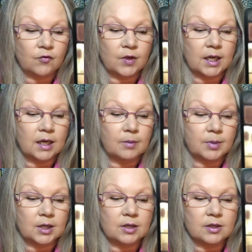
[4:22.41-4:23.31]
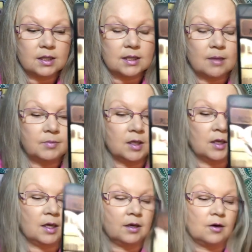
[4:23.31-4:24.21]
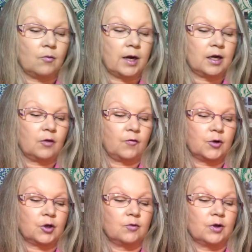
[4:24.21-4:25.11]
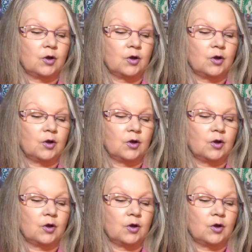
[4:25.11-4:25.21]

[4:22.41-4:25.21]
fit in but there is something here waiting for you with